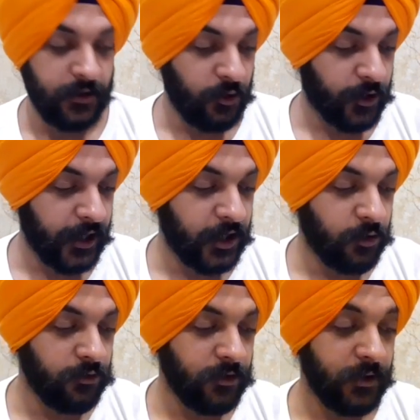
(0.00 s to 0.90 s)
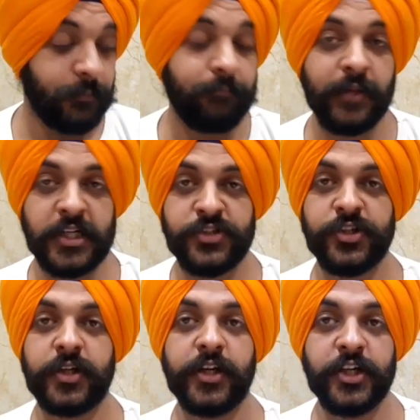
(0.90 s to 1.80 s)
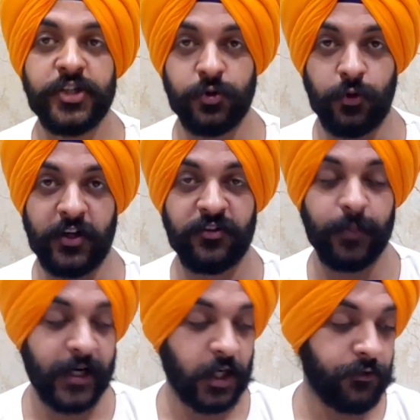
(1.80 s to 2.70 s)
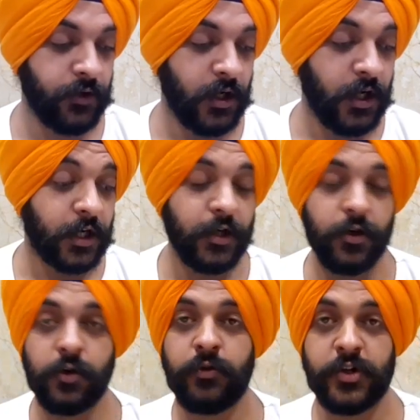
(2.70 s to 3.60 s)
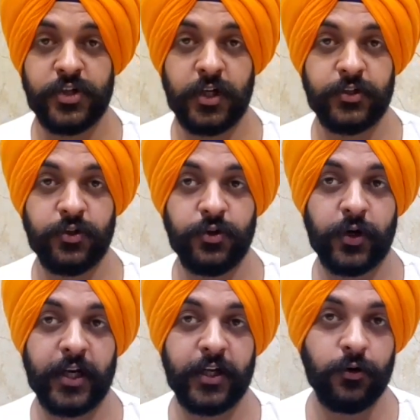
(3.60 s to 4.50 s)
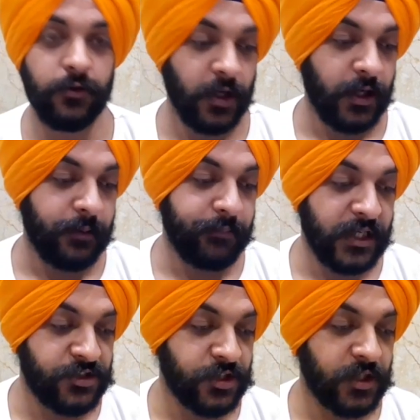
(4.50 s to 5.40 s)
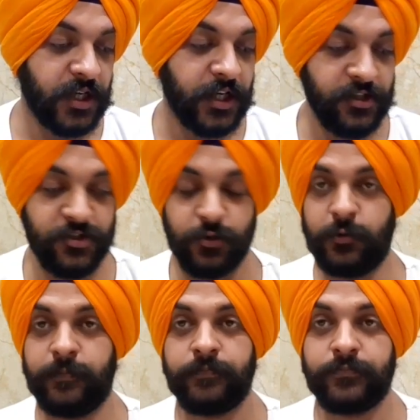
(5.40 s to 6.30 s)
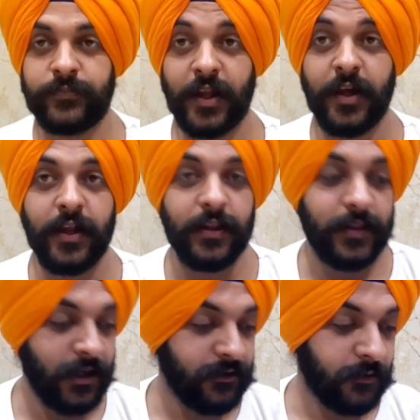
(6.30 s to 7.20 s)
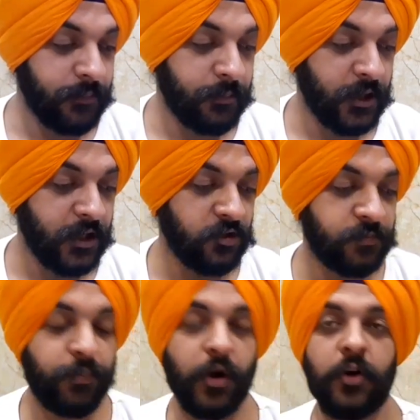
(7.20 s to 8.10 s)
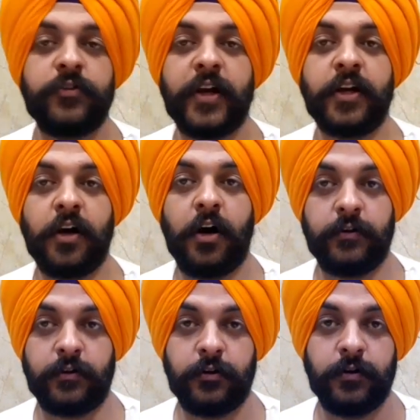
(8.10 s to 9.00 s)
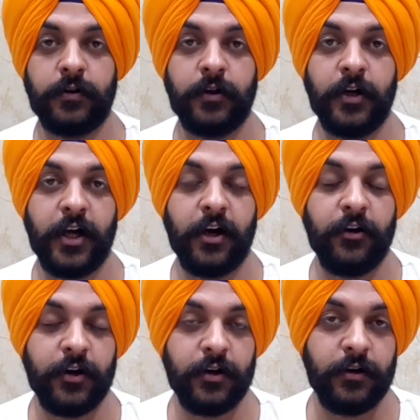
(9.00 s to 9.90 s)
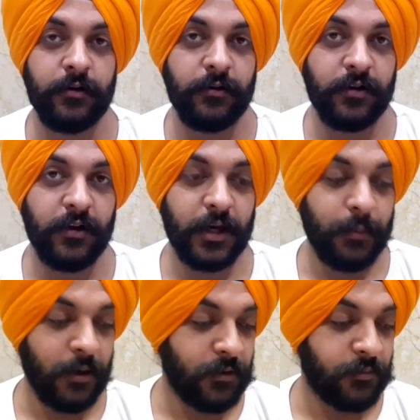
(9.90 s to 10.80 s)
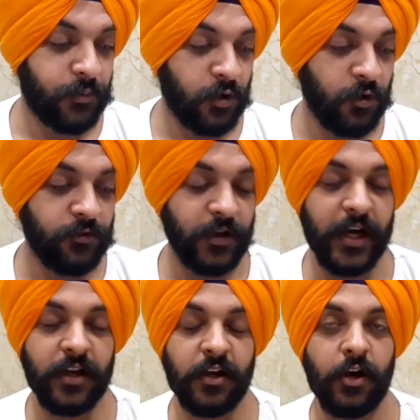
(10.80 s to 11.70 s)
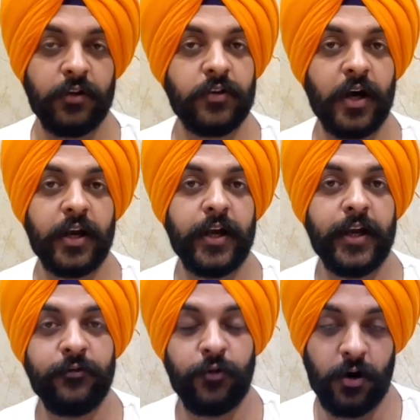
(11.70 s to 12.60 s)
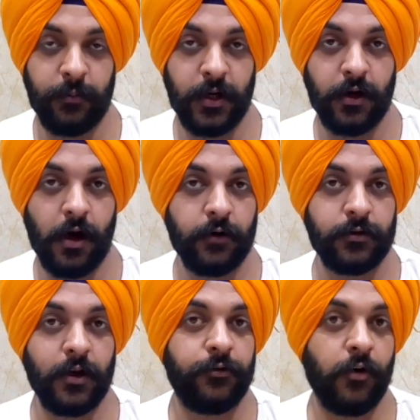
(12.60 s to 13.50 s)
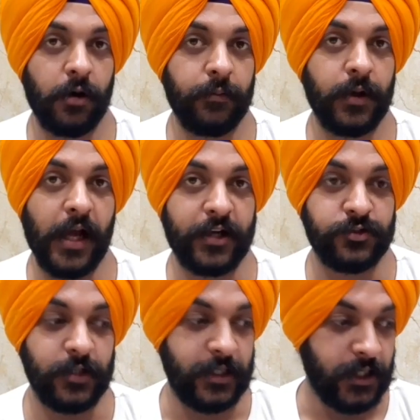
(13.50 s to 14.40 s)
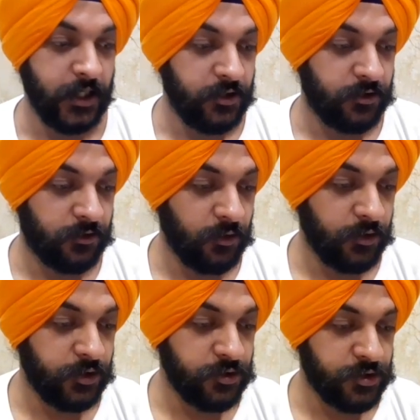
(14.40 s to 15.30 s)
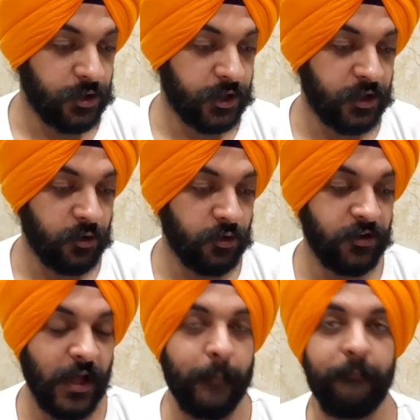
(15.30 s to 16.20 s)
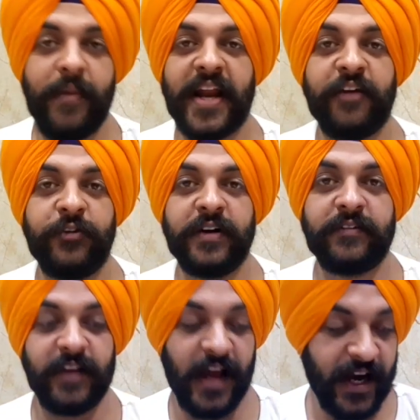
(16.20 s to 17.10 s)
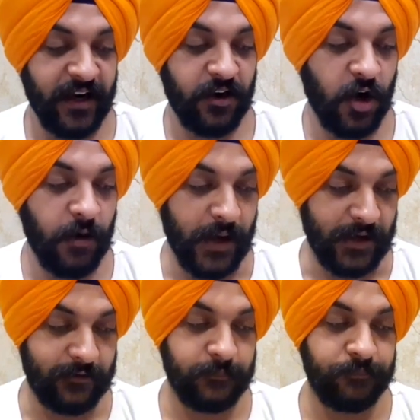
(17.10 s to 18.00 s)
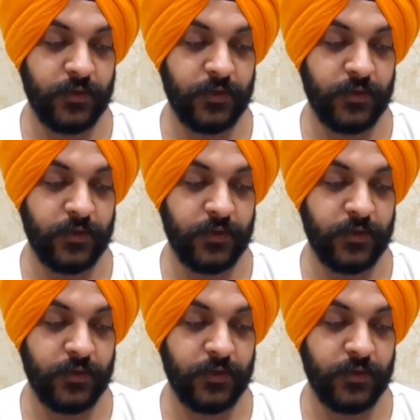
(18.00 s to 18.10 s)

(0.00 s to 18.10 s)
You can use major issue. In spite of controversial issue, you can use major issue. Then some people use pros and cons. Remember, pros and cons are informal, not the formal actually. So you should use benefits and drawbacks,